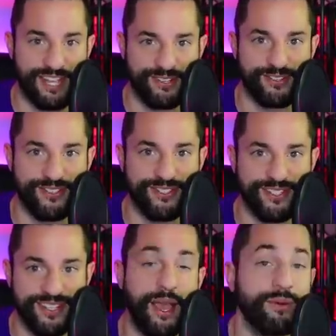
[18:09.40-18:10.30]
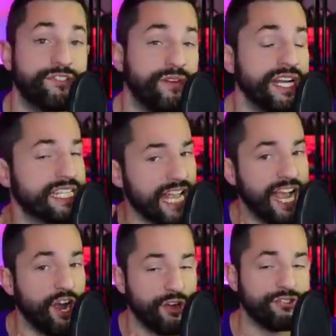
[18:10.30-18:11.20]
hazards. And what's funny is
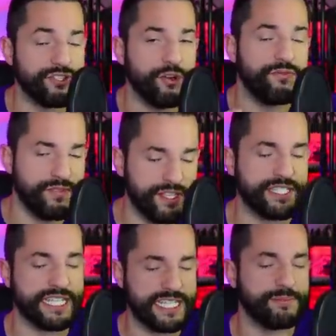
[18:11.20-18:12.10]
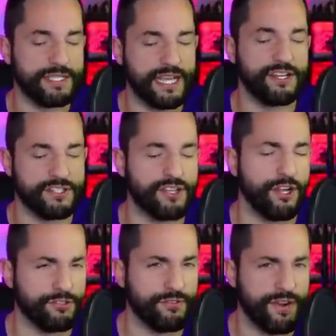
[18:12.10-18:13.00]
I also feel synced up to Tasha's
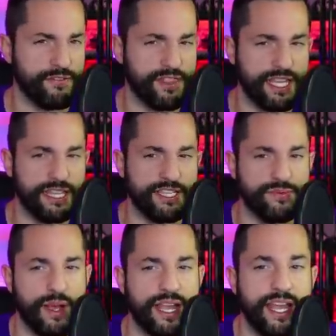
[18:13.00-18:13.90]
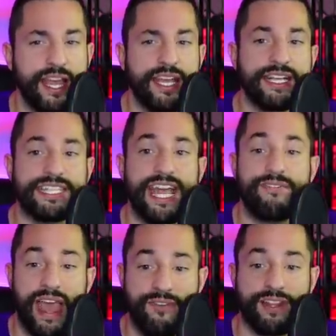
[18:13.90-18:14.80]
Cauldron of Everything in this way because they
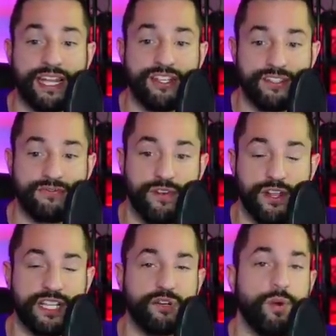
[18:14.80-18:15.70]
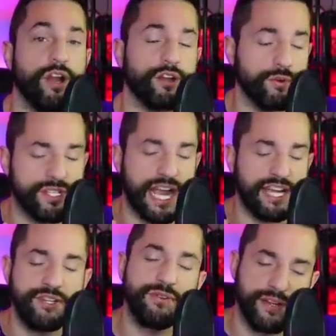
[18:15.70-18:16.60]
have avalanches and falling into water, which
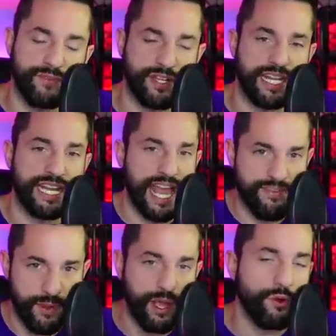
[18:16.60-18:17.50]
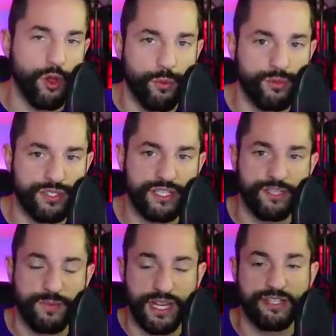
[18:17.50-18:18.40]
I do differently, and I have my own homebrew
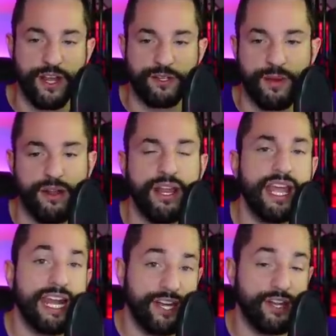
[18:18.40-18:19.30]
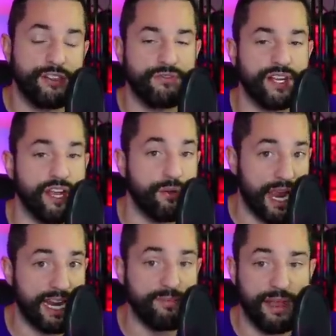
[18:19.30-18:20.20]
system that I talked about in another
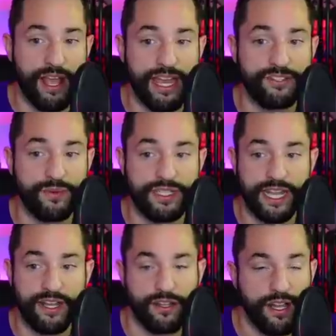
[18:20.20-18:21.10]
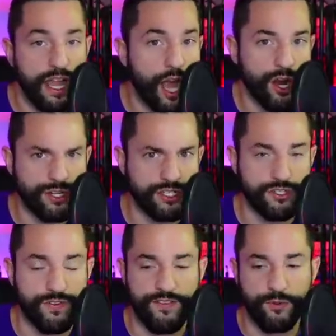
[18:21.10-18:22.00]
video and in my Icewind Dale
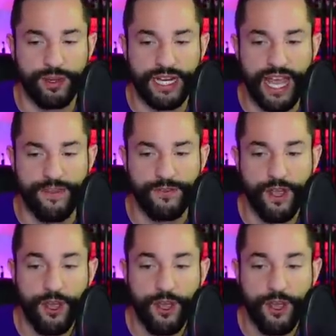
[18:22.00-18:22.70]
Arctic Survival PDF.